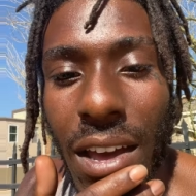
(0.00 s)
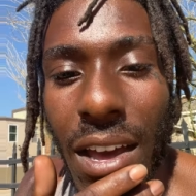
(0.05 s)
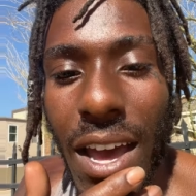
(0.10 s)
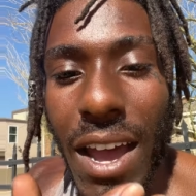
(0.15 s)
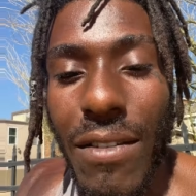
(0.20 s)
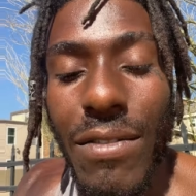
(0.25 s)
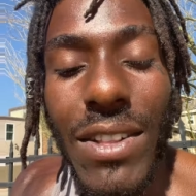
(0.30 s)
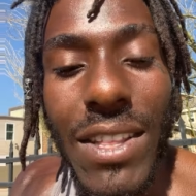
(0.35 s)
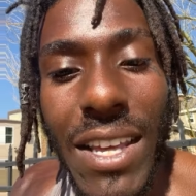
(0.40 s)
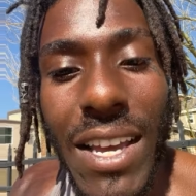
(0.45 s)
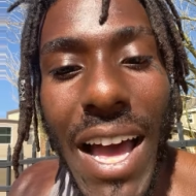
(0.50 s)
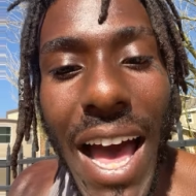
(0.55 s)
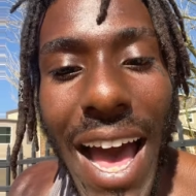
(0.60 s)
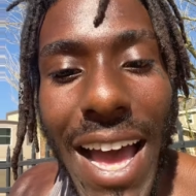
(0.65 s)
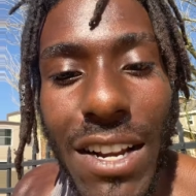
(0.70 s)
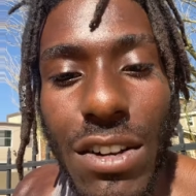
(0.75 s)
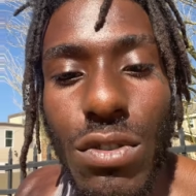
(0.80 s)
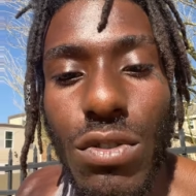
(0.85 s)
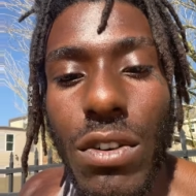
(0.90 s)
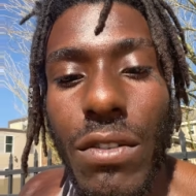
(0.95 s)
Everything I
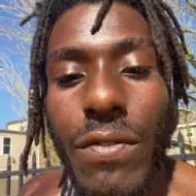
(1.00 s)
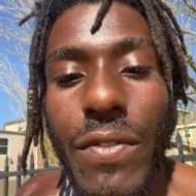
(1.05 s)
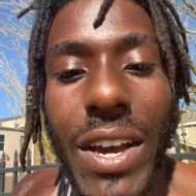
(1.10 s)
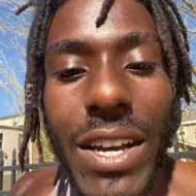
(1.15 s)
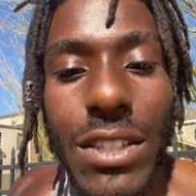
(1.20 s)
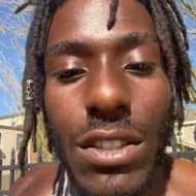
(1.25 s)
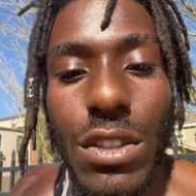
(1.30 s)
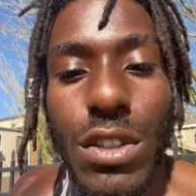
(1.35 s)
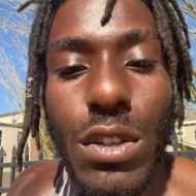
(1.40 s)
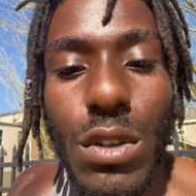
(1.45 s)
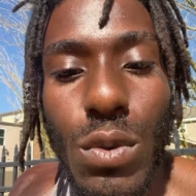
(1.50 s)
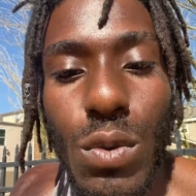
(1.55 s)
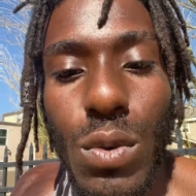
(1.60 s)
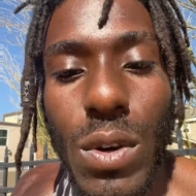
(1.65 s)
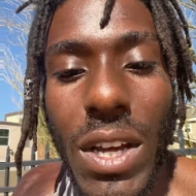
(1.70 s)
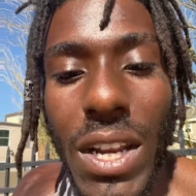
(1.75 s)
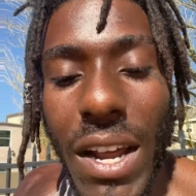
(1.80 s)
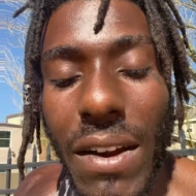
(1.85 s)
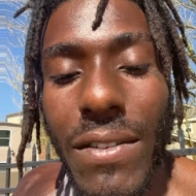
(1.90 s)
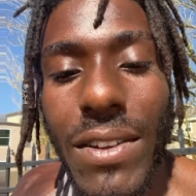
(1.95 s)
do affects you,
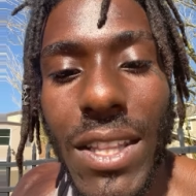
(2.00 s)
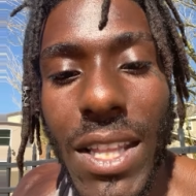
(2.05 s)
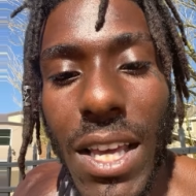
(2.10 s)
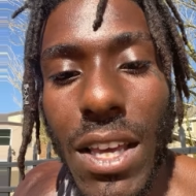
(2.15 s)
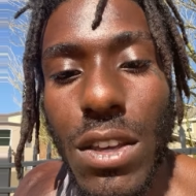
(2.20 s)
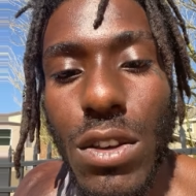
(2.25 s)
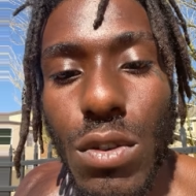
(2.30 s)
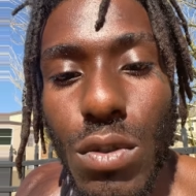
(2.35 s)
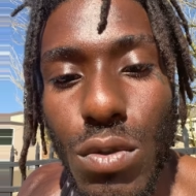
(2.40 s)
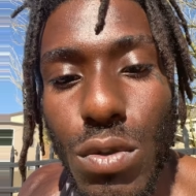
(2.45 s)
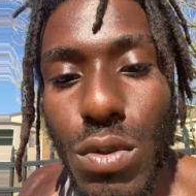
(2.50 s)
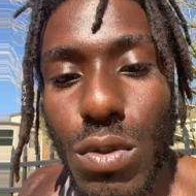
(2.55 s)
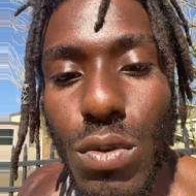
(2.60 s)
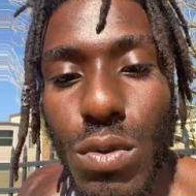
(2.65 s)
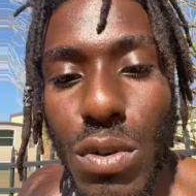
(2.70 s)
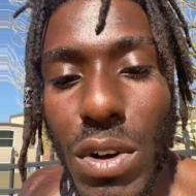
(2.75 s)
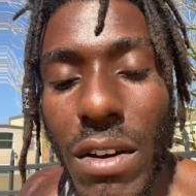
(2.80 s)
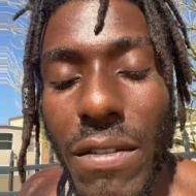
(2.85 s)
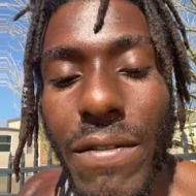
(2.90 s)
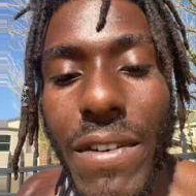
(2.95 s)
and everything you
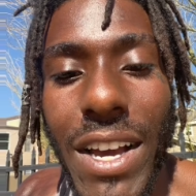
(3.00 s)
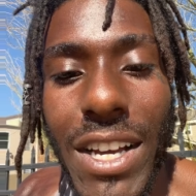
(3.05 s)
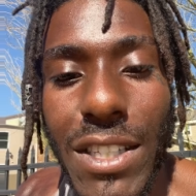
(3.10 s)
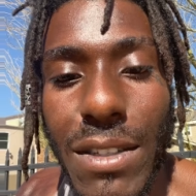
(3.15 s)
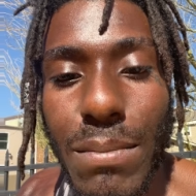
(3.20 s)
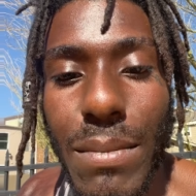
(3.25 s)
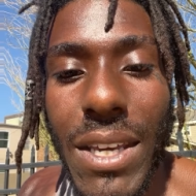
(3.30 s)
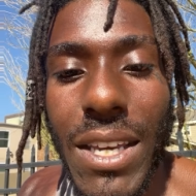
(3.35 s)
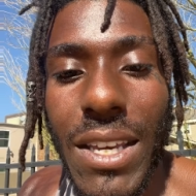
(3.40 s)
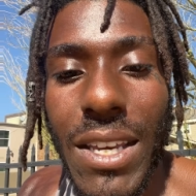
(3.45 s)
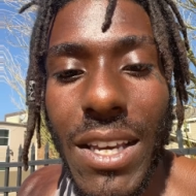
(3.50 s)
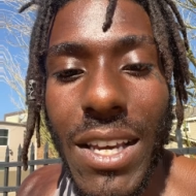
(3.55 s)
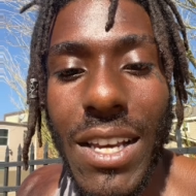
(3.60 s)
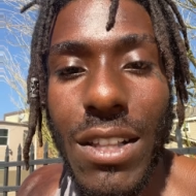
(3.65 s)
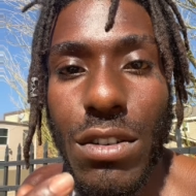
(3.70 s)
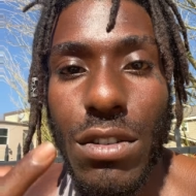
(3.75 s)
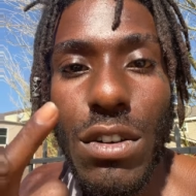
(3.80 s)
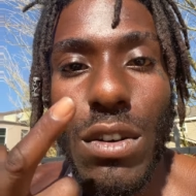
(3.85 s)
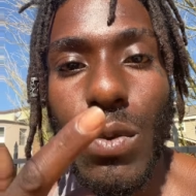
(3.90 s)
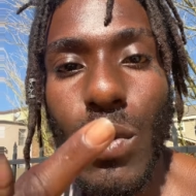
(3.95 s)
do affects me,
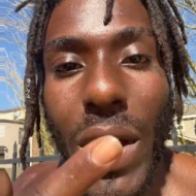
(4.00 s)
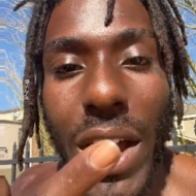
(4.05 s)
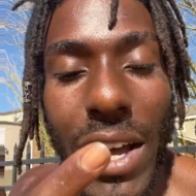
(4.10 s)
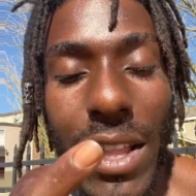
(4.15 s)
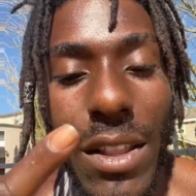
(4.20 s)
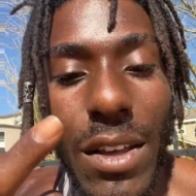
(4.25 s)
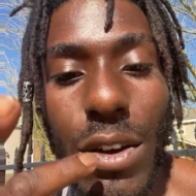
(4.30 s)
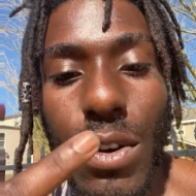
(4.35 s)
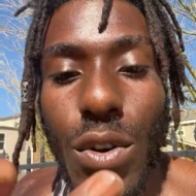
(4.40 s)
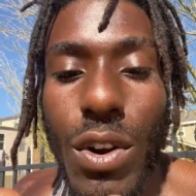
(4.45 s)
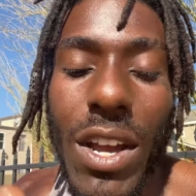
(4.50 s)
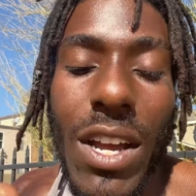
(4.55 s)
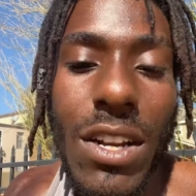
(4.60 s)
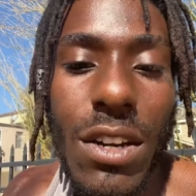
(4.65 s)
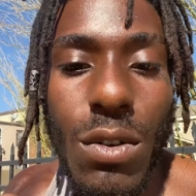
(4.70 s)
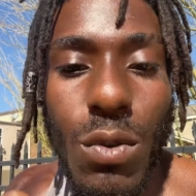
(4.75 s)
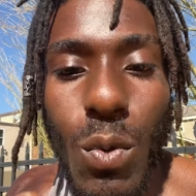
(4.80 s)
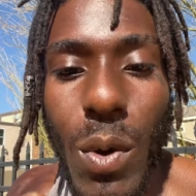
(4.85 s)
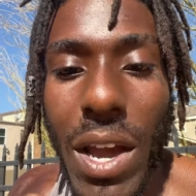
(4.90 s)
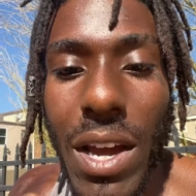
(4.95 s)
either directly or
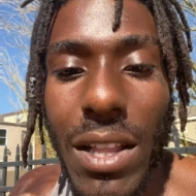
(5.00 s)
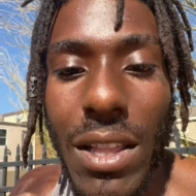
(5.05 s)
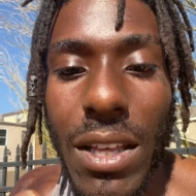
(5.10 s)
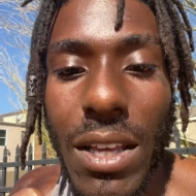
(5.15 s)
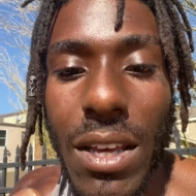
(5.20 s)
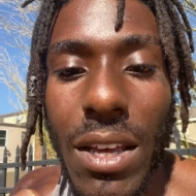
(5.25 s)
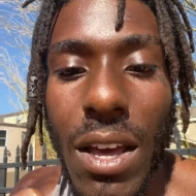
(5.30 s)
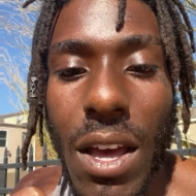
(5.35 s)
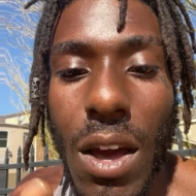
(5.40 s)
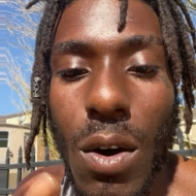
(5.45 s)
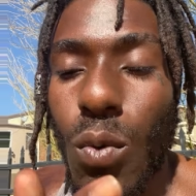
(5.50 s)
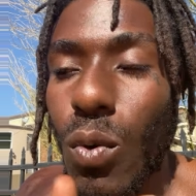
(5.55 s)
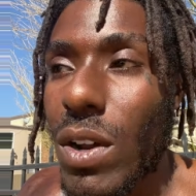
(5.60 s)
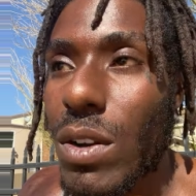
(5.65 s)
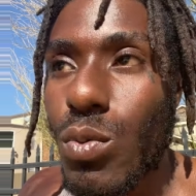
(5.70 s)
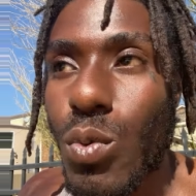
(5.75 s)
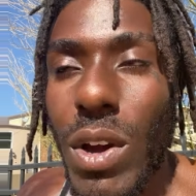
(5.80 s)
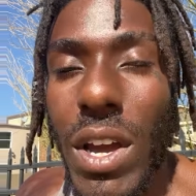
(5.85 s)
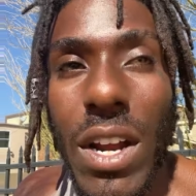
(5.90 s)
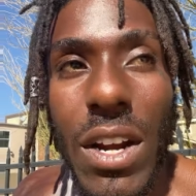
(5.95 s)
indirectly.
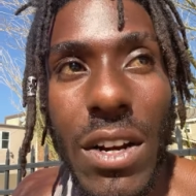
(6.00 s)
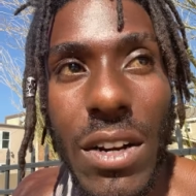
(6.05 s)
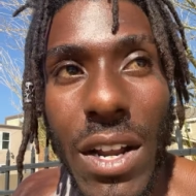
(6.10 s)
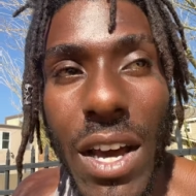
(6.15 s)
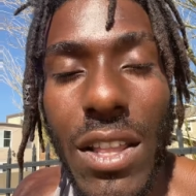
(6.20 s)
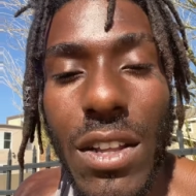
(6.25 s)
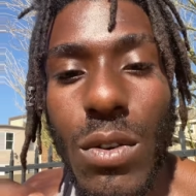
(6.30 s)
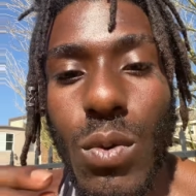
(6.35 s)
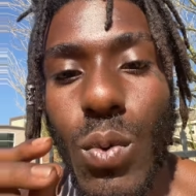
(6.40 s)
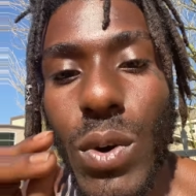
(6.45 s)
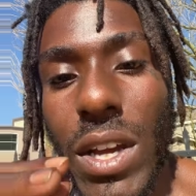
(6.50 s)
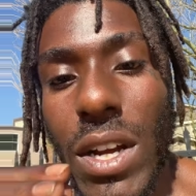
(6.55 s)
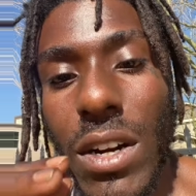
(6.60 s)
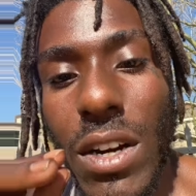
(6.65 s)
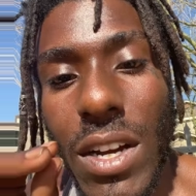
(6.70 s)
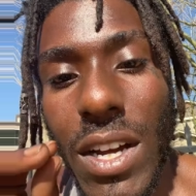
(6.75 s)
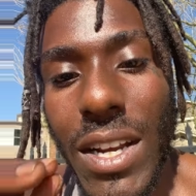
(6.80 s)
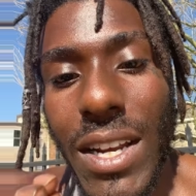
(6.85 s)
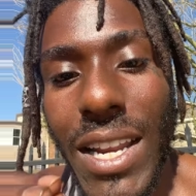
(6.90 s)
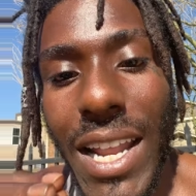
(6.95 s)
One way or another, we are
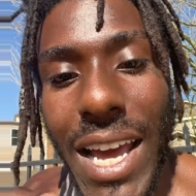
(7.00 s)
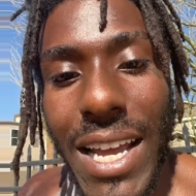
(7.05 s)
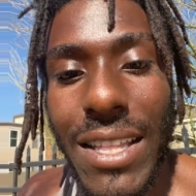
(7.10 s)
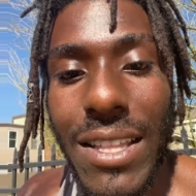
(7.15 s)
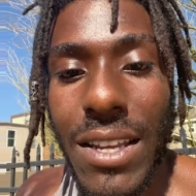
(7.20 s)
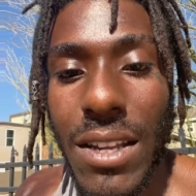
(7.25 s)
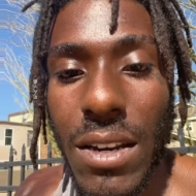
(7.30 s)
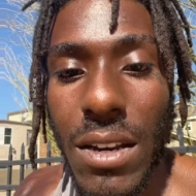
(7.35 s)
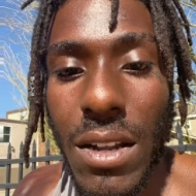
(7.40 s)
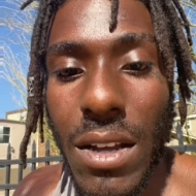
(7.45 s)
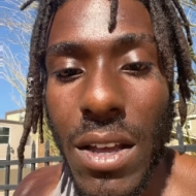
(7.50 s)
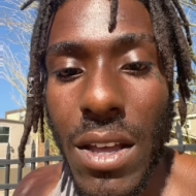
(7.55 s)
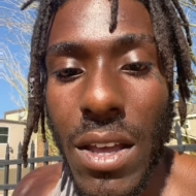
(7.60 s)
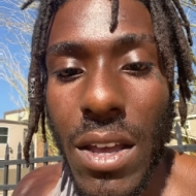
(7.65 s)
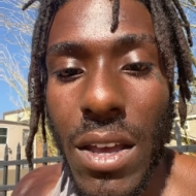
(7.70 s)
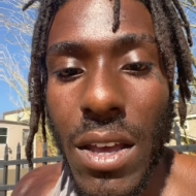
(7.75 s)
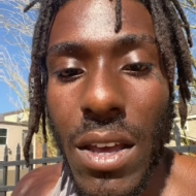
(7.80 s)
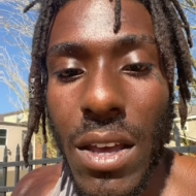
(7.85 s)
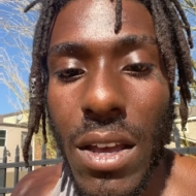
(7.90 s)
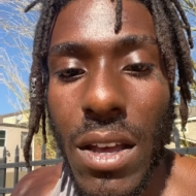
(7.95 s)
connected
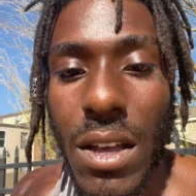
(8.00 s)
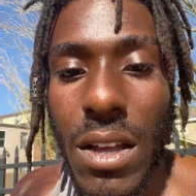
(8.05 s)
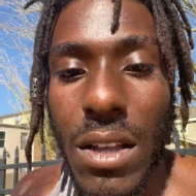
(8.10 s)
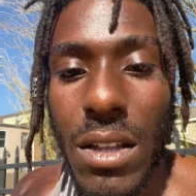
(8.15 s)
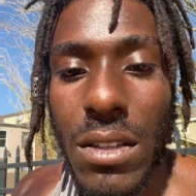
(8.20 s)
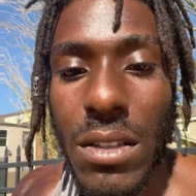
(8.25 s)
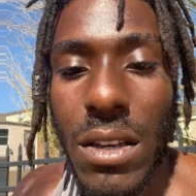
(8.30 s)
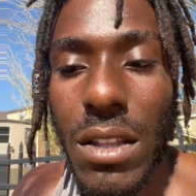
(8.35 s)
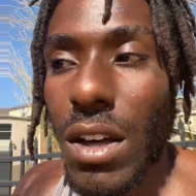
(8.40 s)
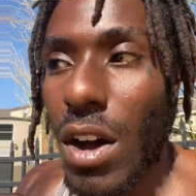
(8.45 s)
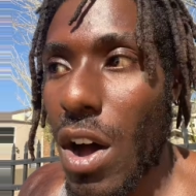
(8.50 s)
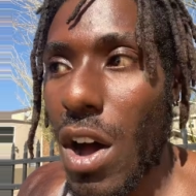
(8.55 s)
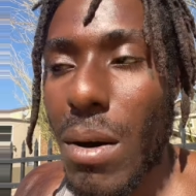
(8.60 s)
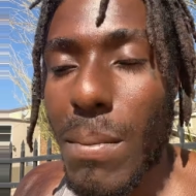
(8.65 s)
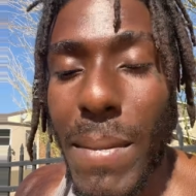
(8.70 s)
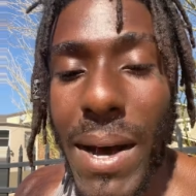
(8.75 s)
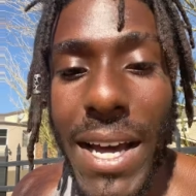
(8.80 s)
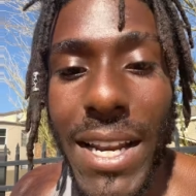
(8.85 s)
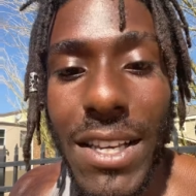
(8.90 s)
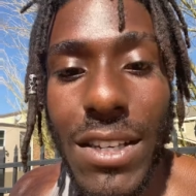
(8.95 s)
to the
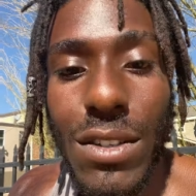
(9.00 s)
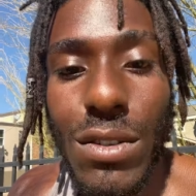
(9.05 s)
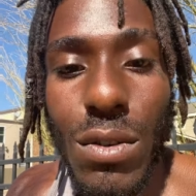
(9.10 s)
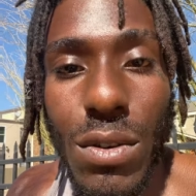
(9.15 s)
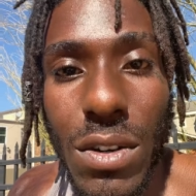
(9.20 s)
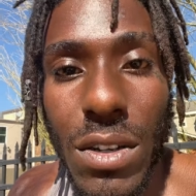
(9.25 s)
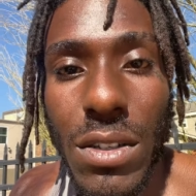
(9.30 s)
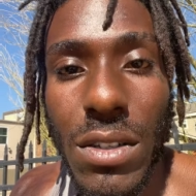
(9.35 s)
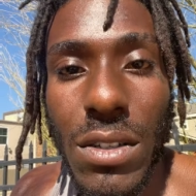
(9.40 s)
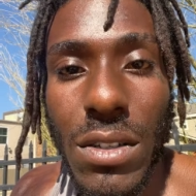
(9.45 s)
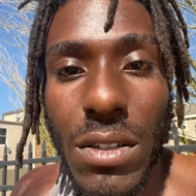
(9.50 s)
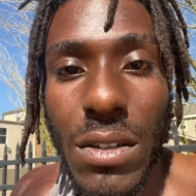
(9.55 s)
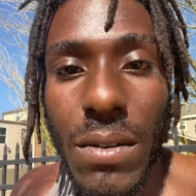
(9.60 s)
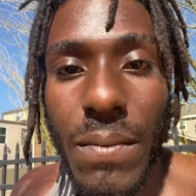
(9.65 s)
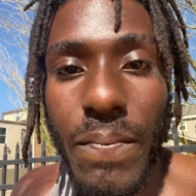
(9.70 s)
Almighty Source.